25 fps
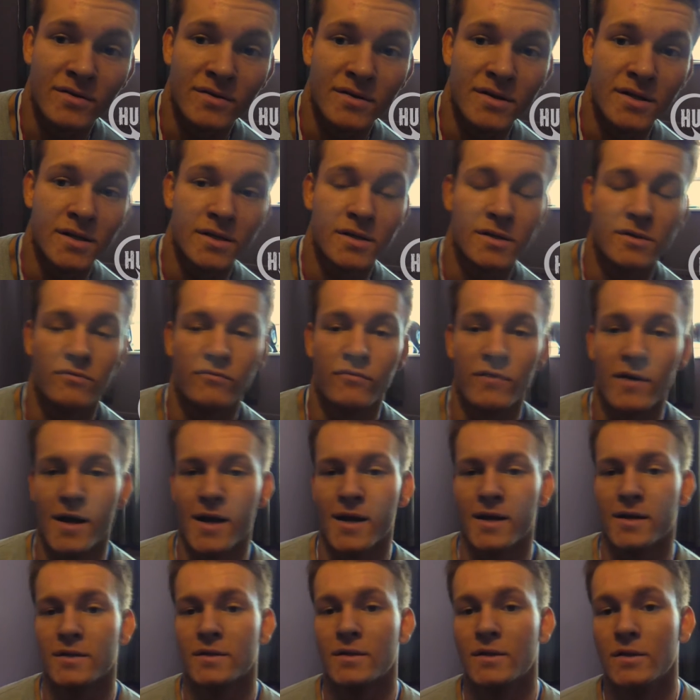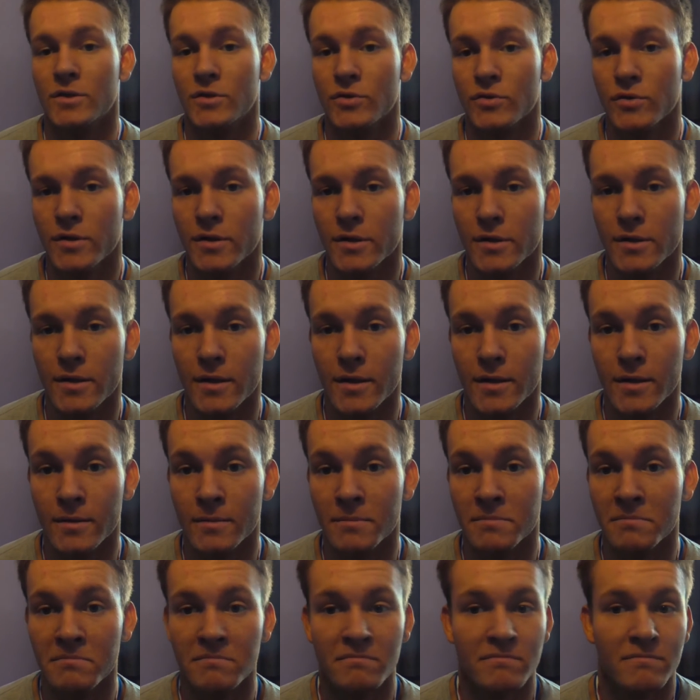so I just relaxed and enjoyed it,
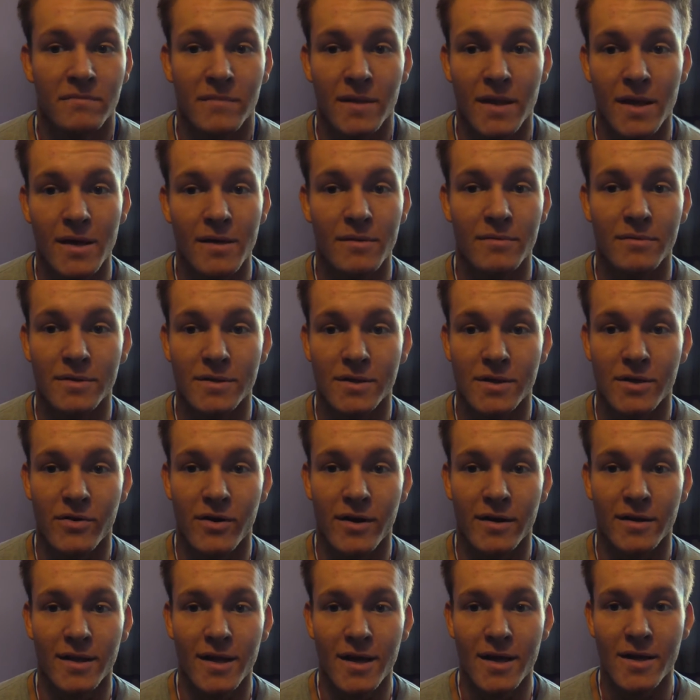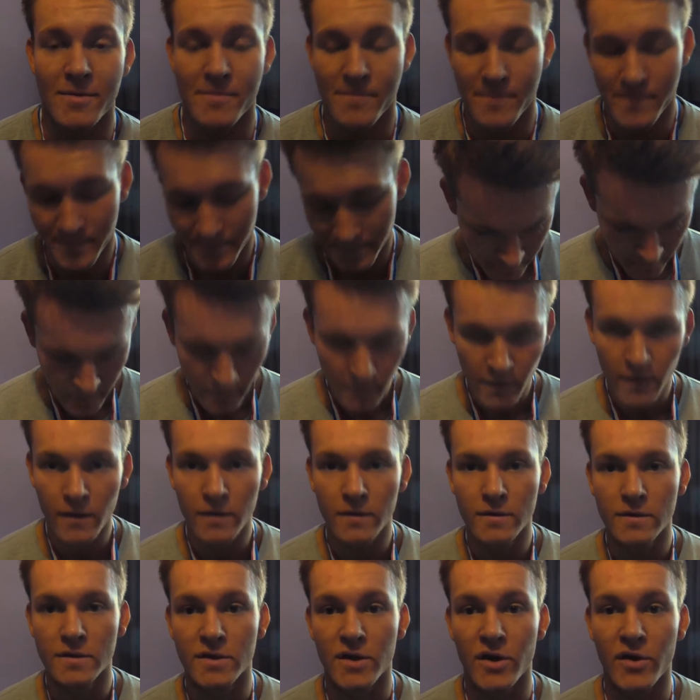and it was a great day.
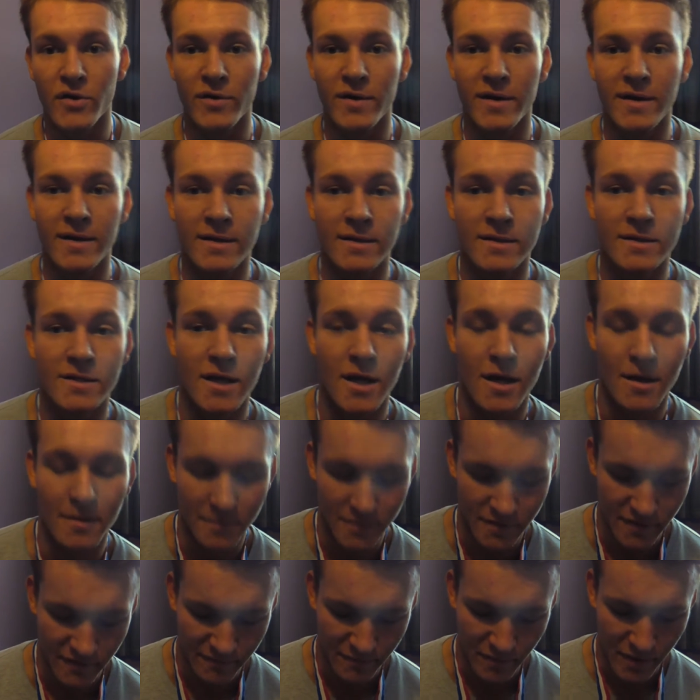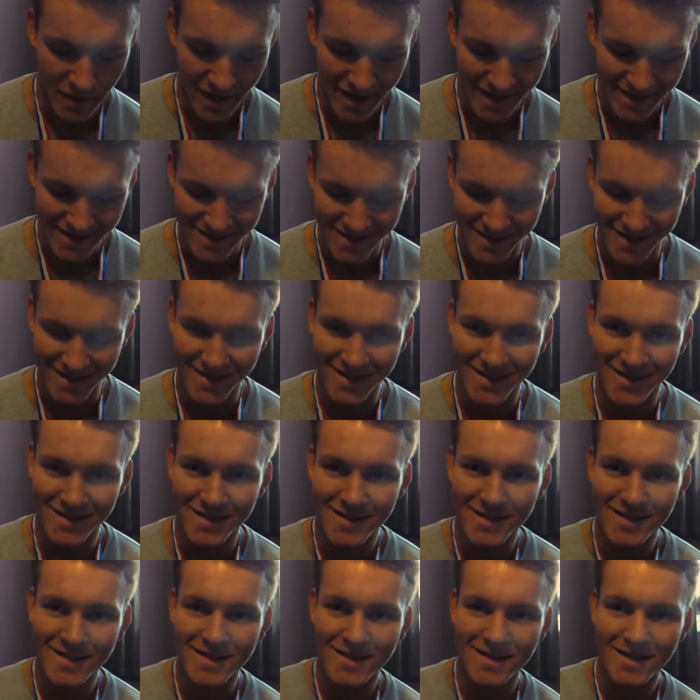So in terms of
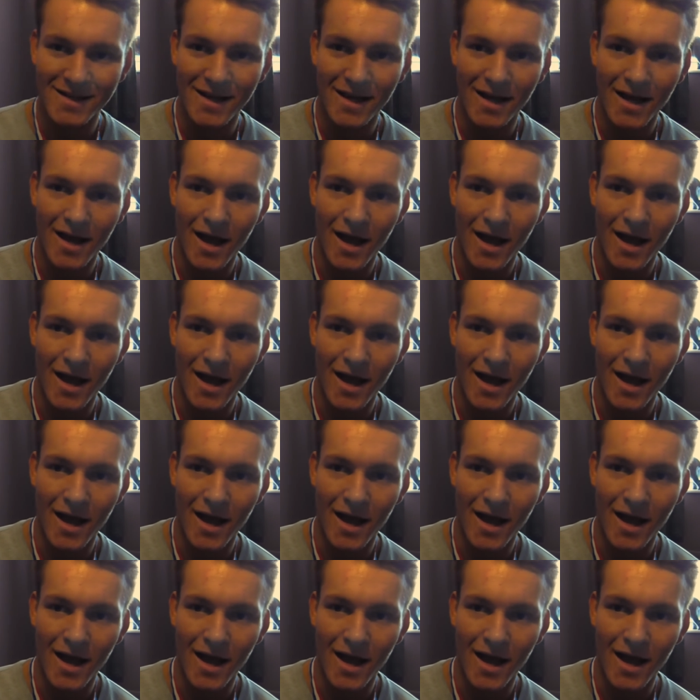placings,